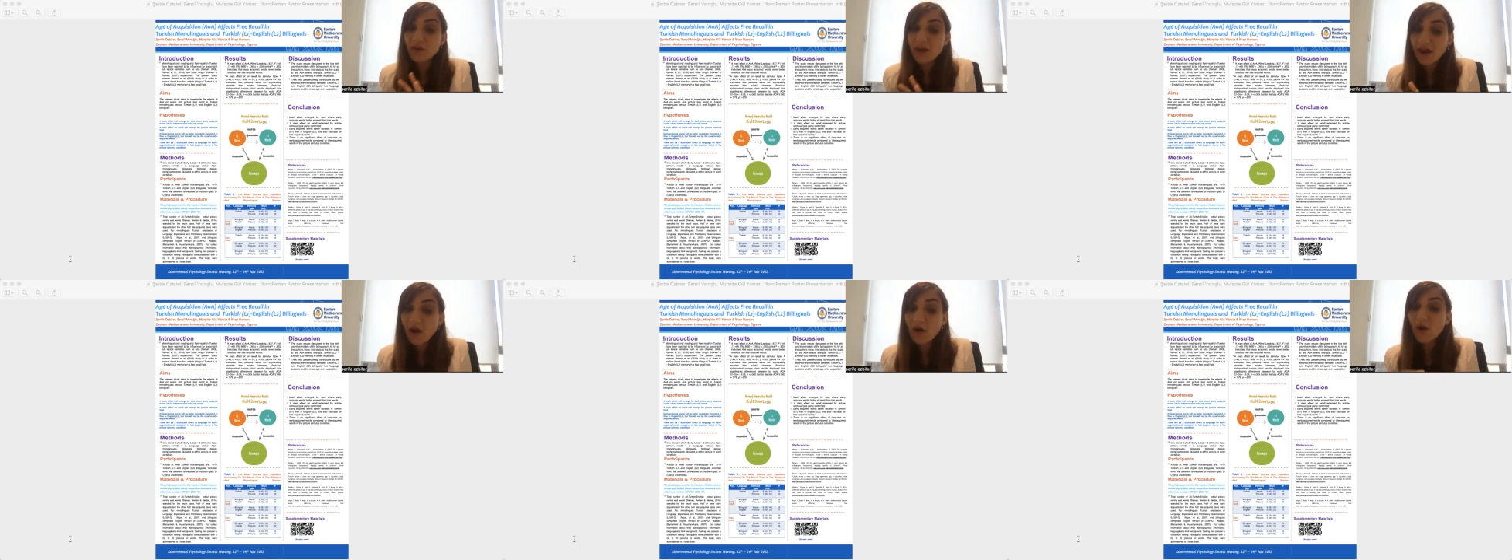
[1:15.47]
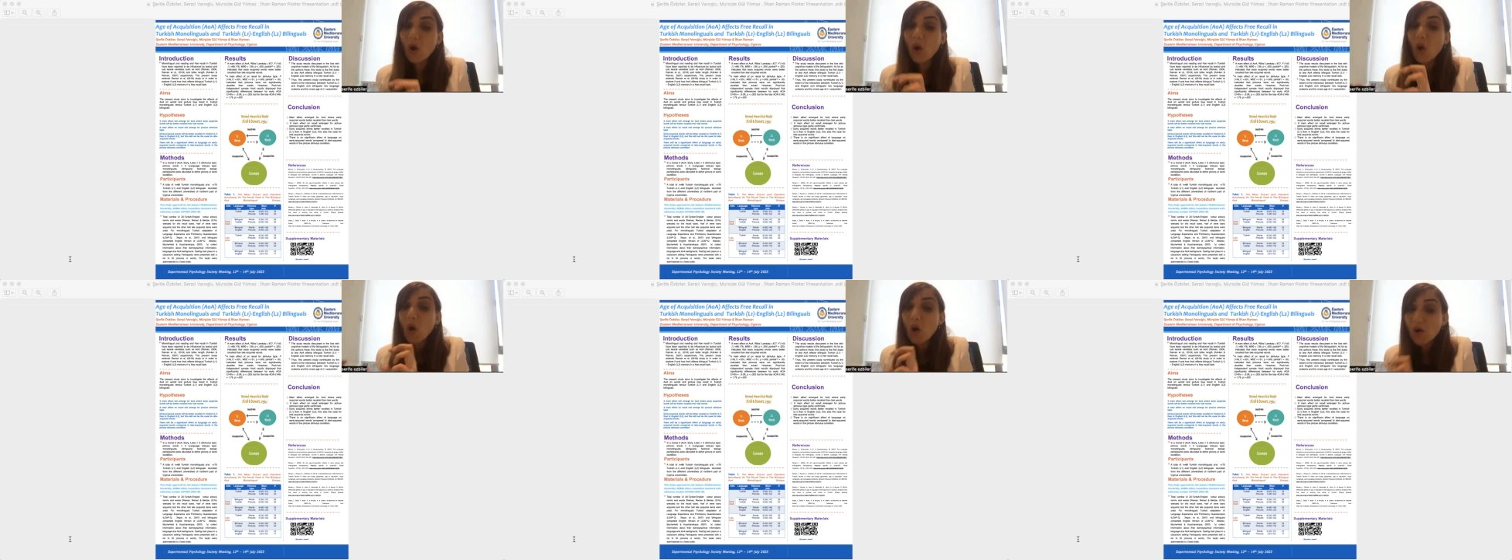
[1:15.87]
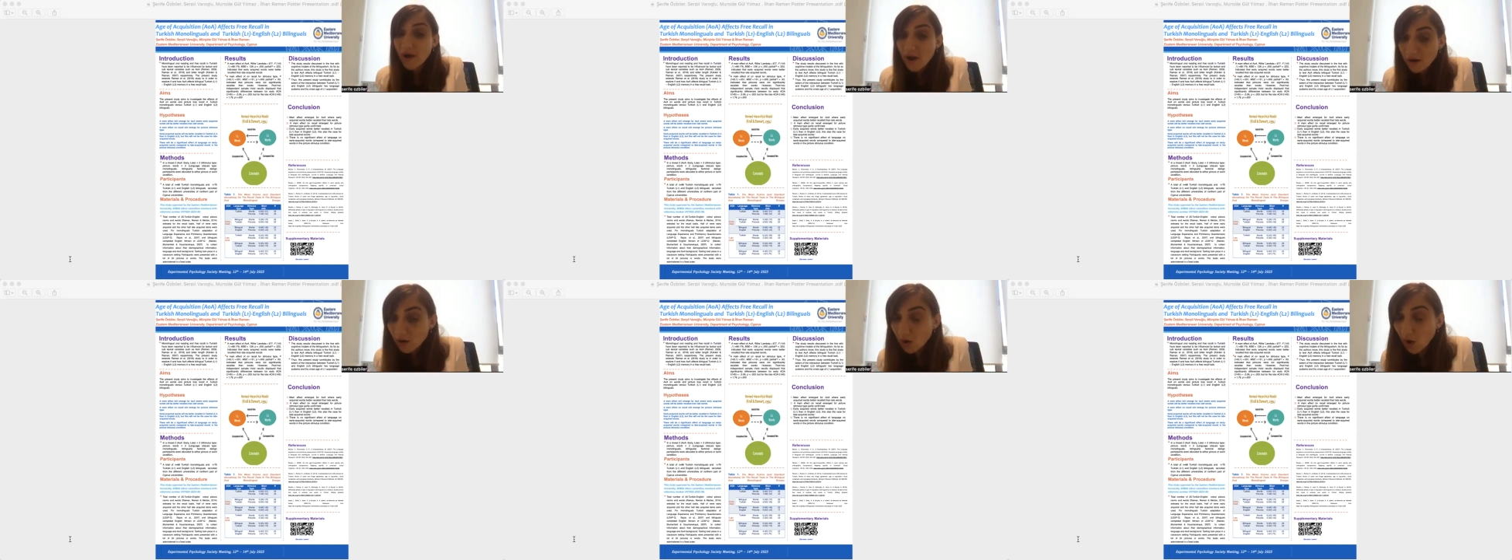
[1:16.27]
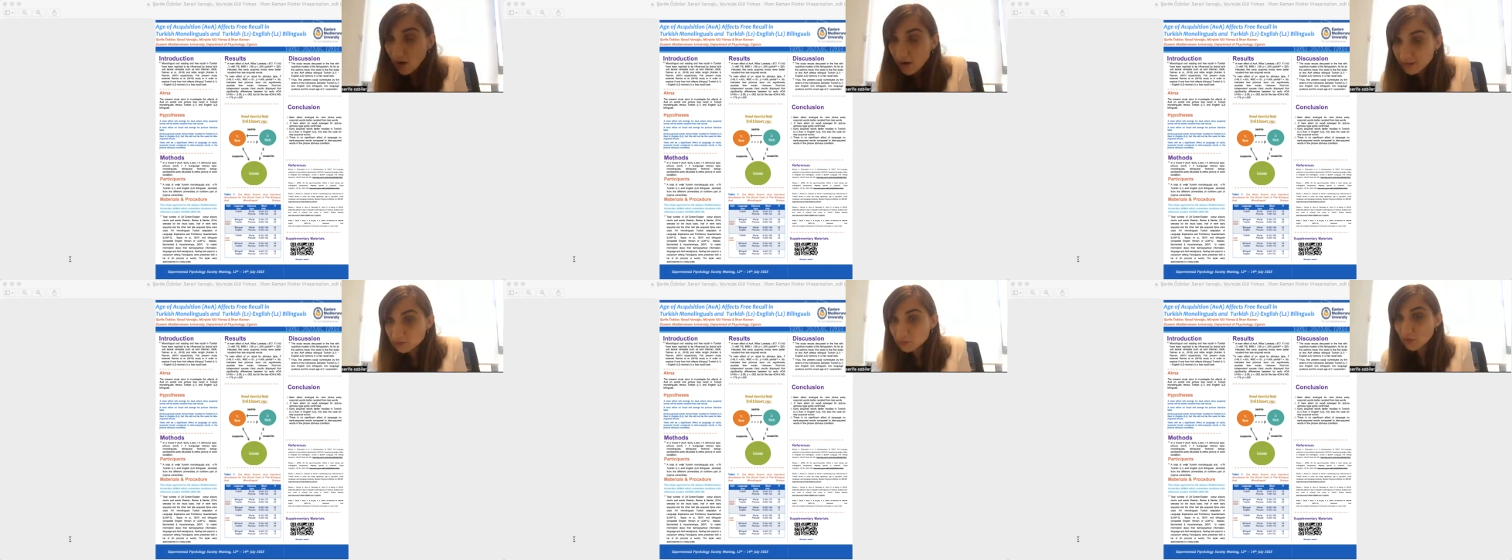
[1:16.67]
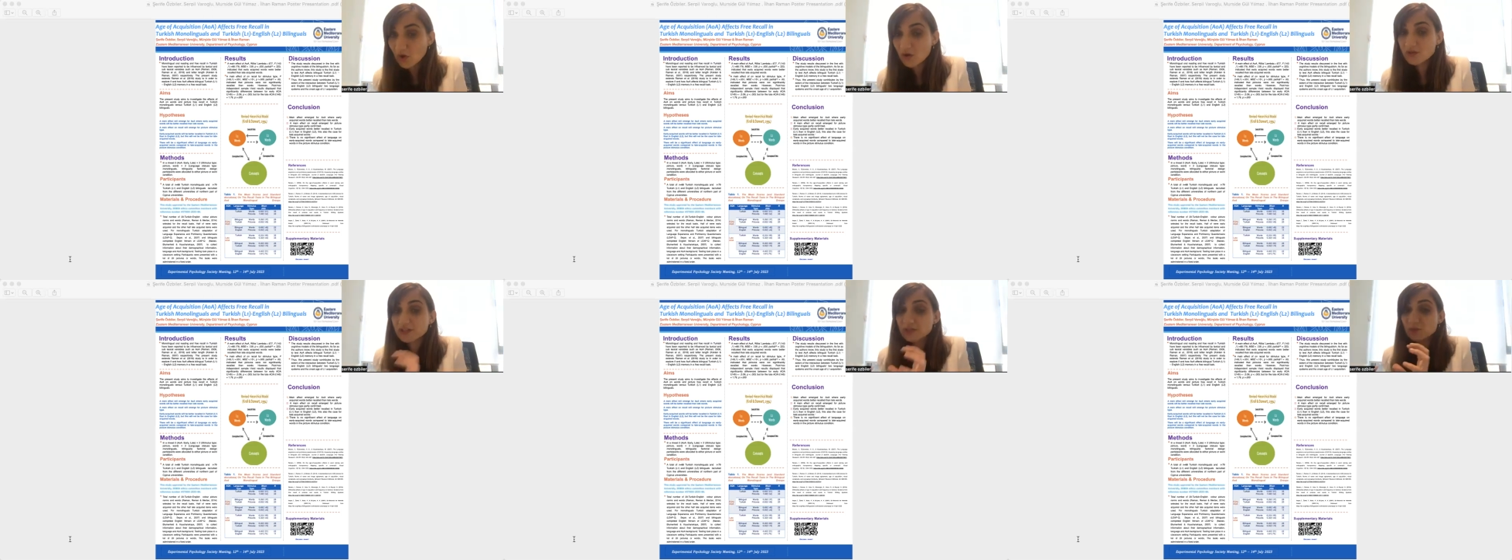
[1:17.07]
where early acquired
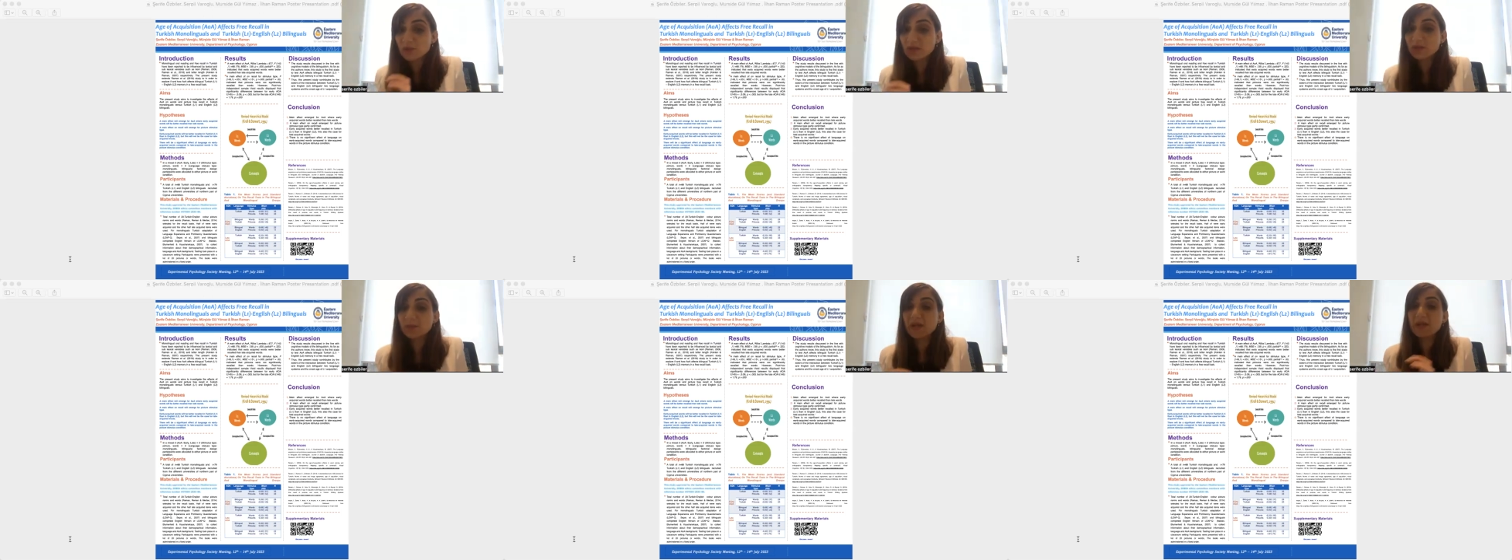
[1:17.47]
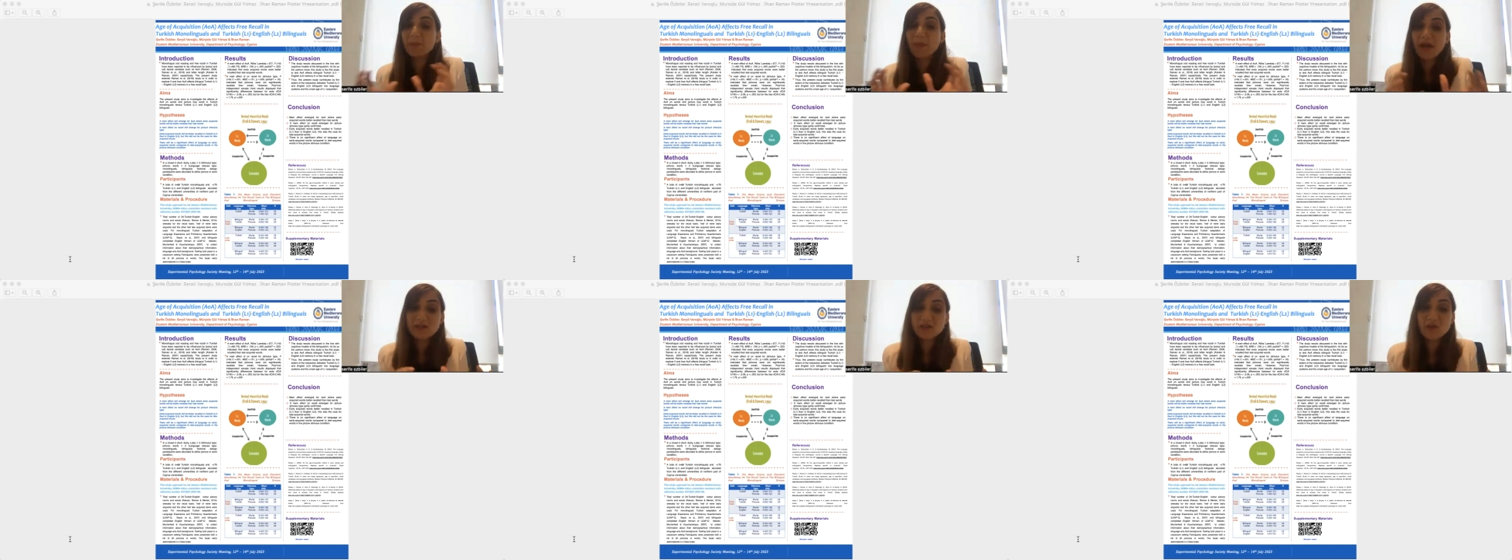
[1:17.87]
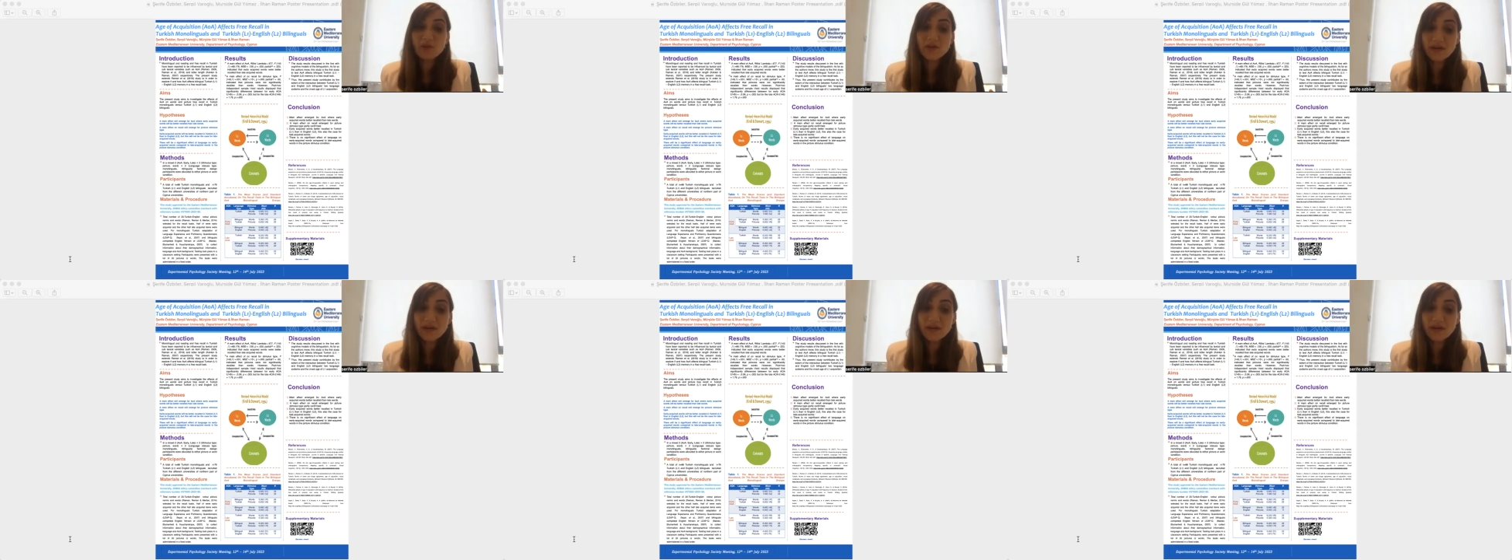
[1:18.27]
words will be better